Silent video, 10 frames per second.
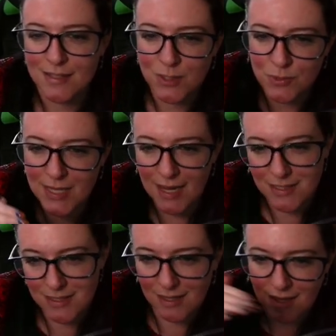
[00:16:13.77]
So
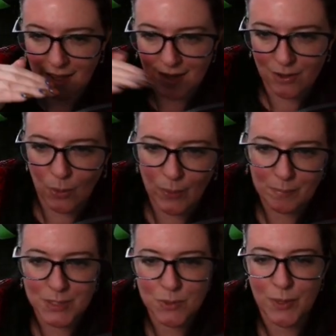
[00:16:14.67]
text can kind of go in
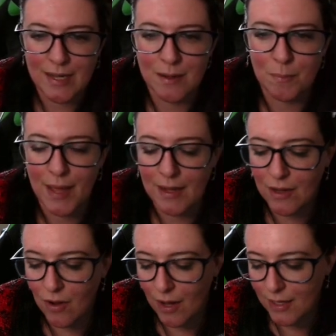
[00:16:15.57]
between depending
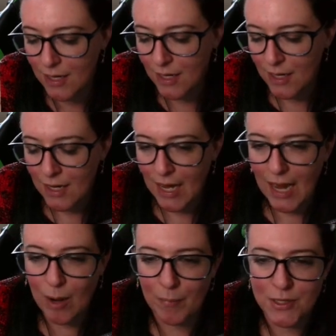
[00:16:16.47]
on
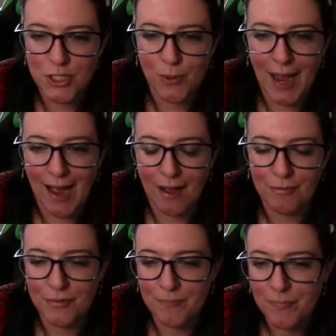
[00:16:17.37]
how much you have.
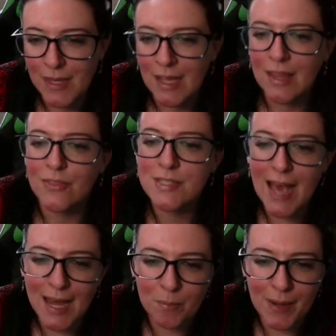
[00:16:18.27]
The
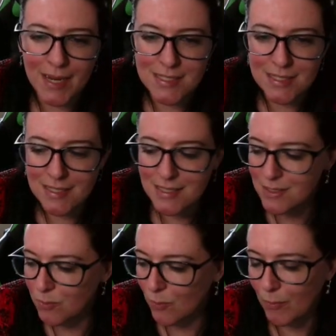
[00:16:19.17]
databases,
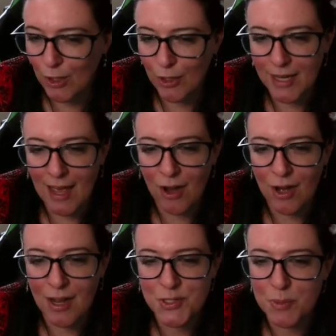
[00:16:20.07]
when we're looking at our
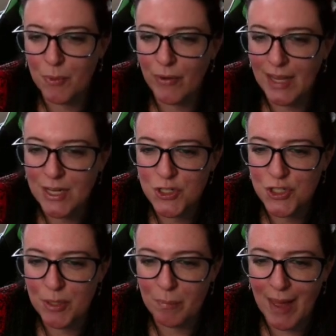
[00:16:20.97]
customer
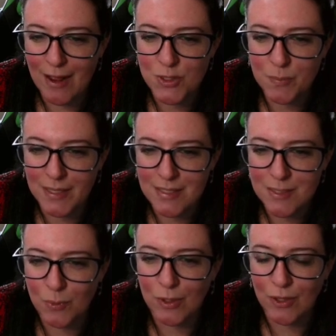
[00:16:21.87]
relationship management,
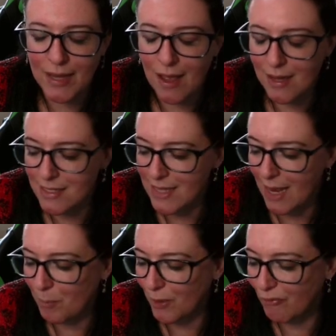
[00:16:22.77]
and we'll look at an
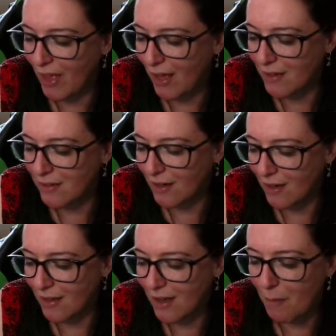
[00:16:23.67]
example of that
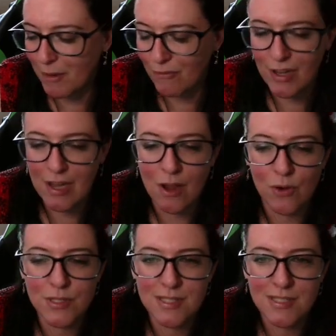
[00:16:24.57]
in coming
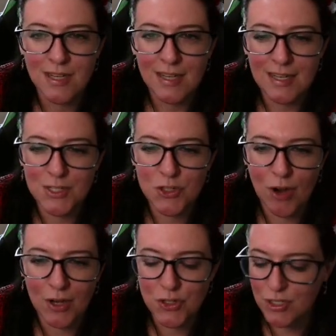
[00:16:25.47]
videos, is
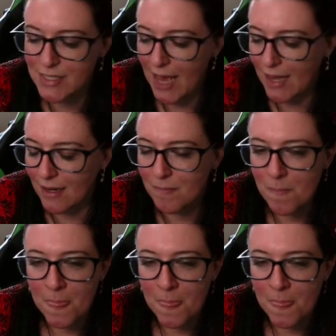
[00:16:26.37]
structured data.